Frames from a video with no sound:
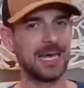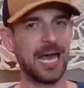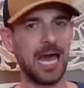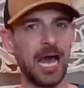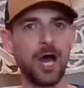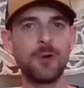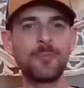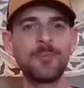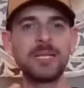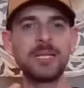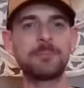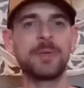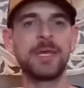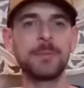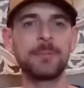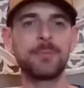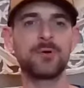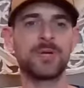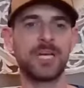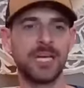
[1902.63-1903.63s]
How many
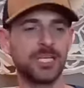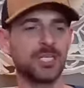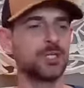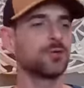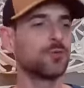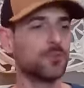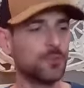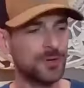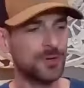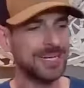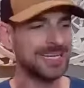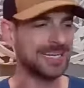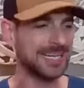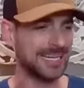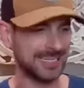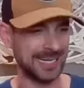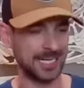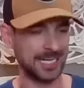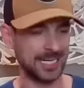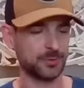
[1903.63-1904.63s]
people can you
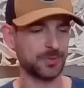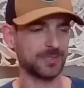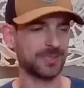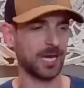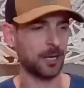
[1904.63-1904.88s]
reconnect with?